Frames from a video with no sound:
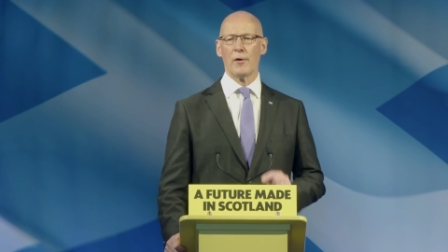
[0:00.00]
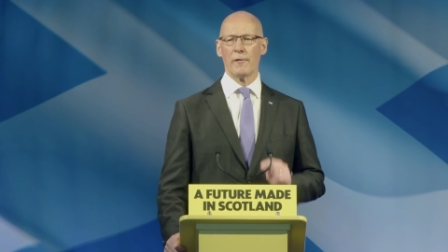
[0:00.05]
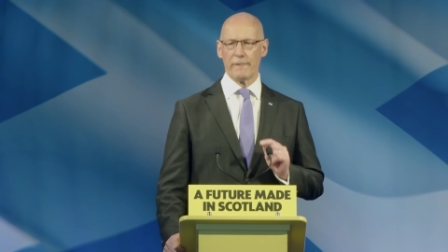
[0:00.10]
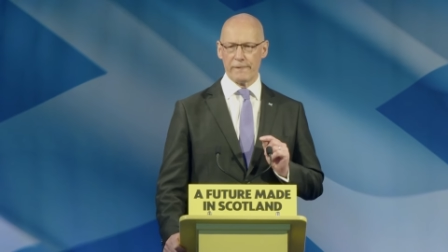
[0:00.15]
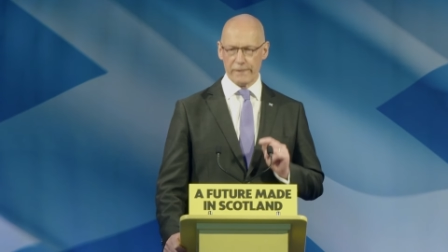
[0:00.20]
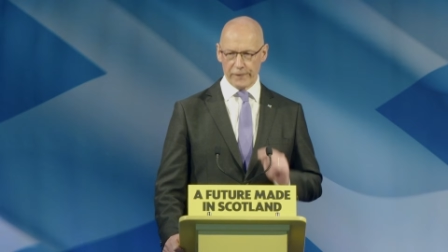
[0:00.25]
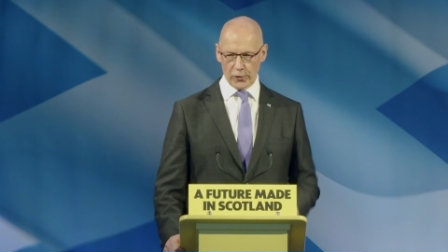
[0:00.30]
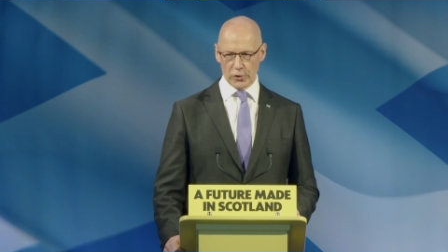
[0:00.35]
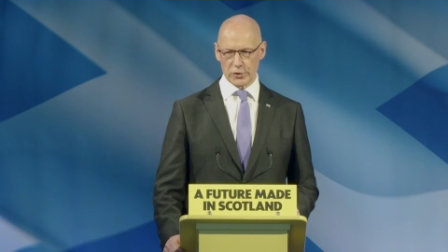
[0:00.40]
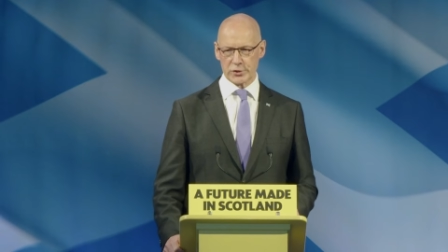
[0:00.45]

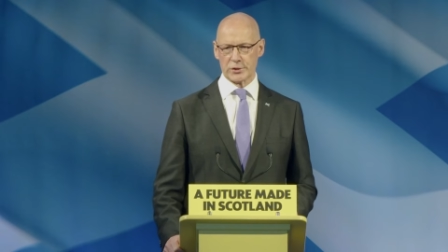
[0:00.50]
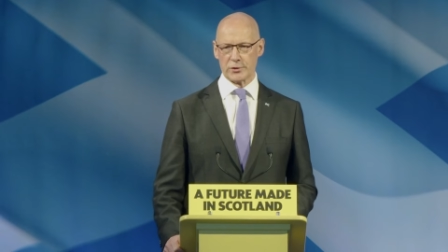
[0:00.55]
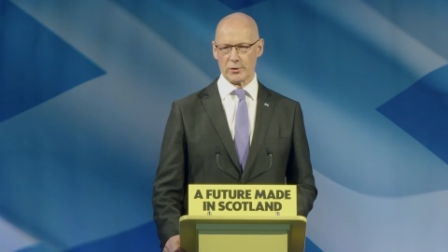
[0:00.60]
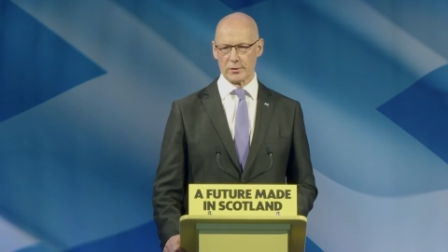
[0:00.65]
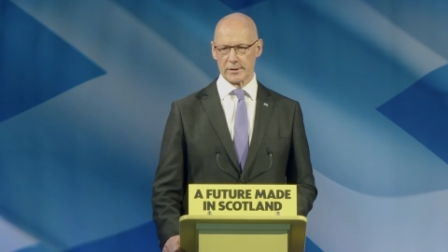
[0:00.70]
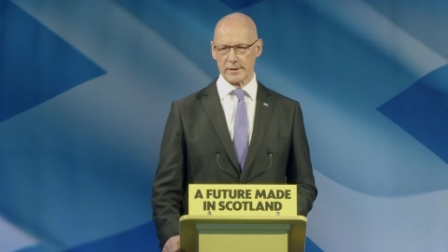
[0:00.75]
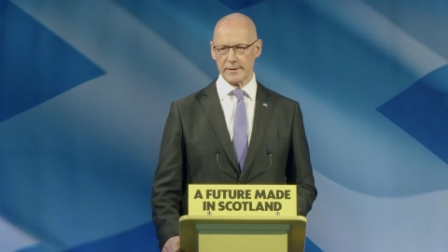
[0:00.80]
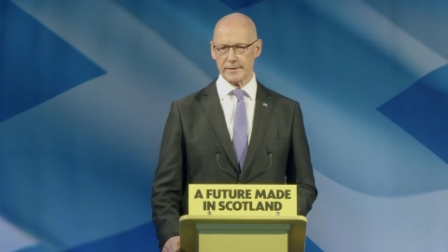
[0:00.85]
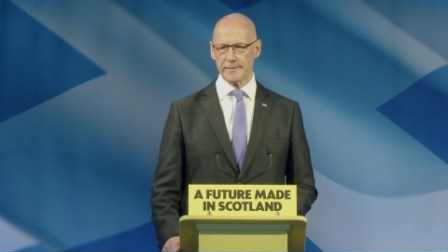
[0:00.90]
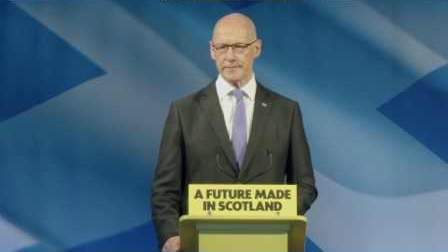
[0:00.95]
for
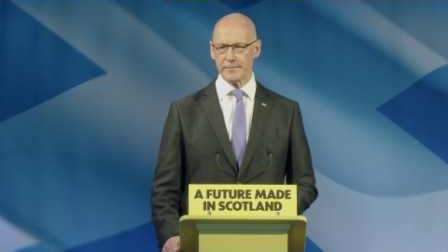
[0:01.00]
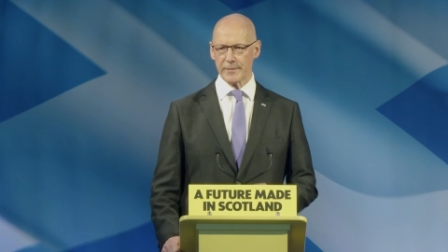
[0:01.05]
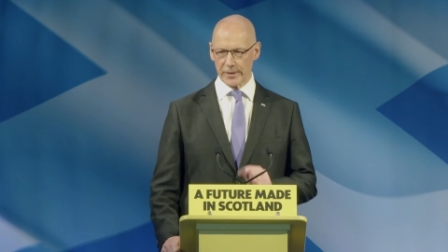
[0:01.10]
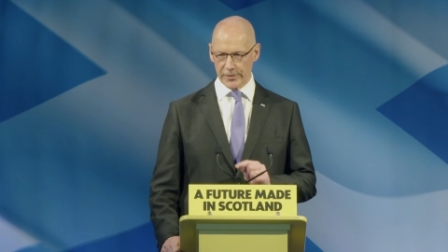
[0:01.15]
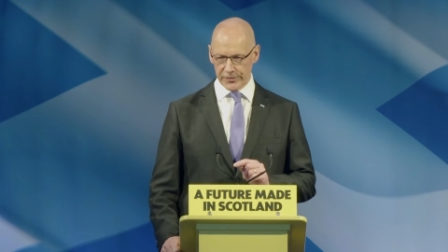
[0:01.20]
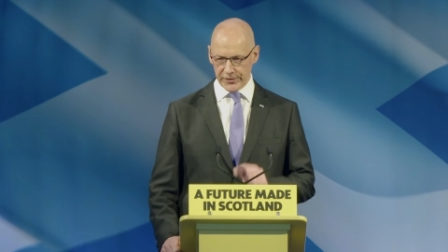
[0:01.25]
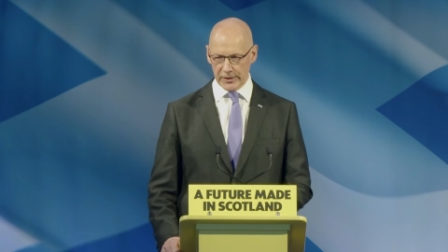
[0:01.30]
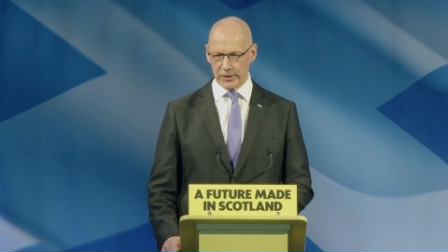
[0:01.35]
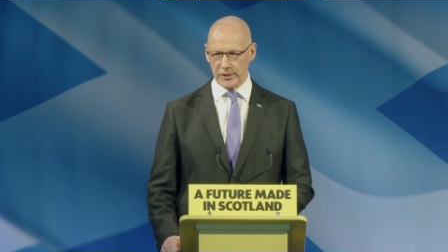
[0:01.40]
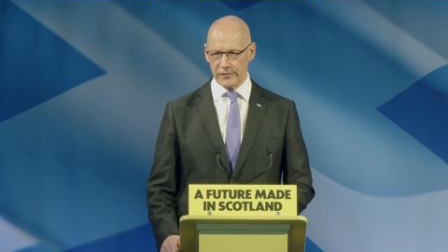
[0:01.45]
Scotland.
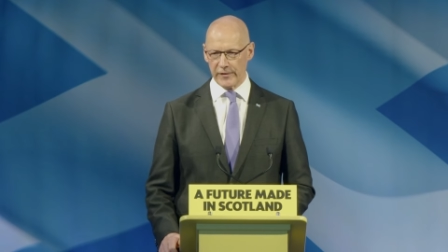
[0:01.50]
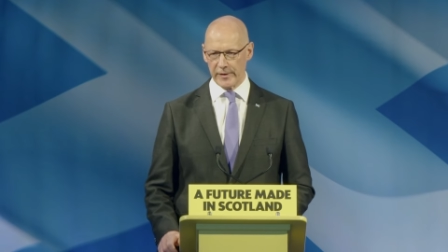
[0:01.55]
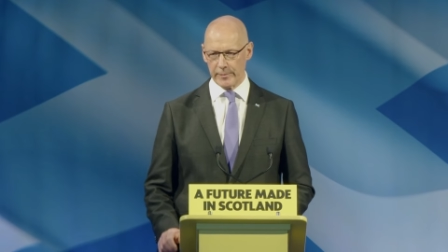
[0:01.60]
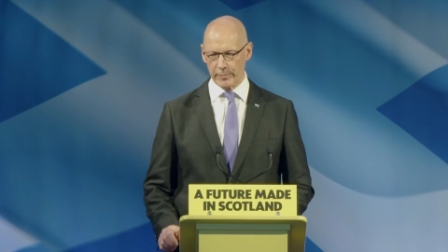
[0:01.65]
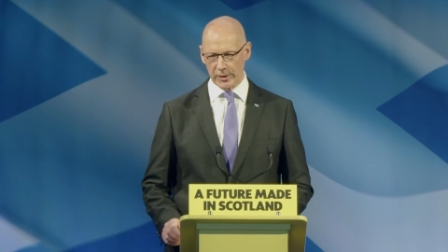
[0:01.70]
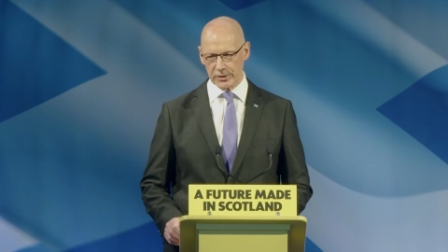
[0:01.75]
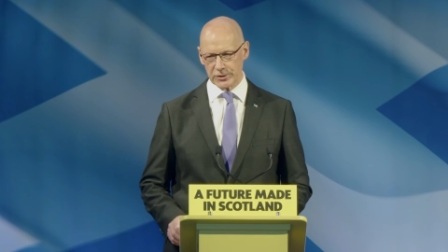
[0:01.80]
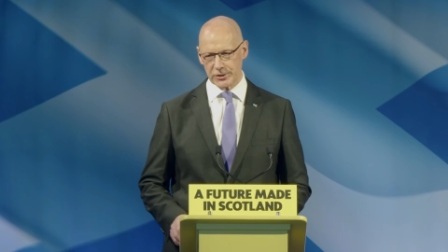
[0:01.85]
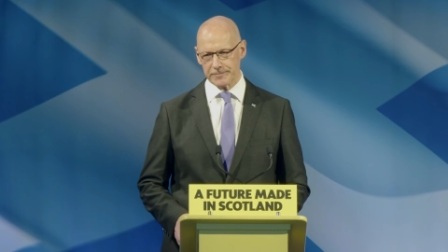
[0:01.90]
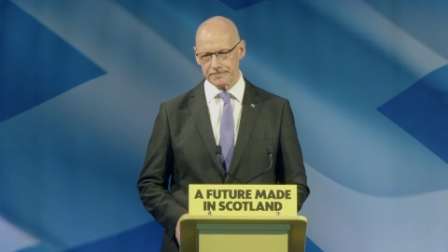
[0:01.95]
Thank you very
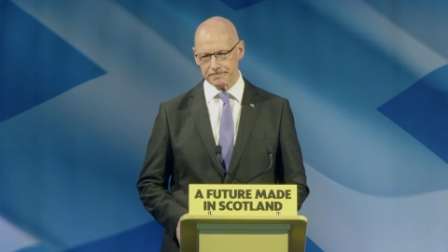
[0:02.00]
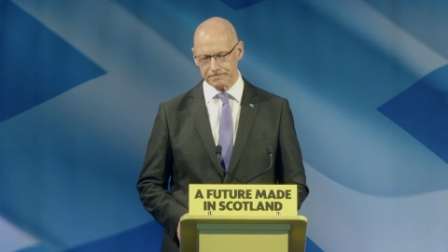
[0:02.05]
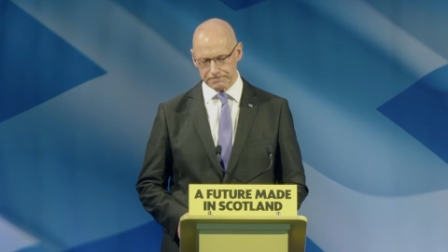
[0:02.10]
much.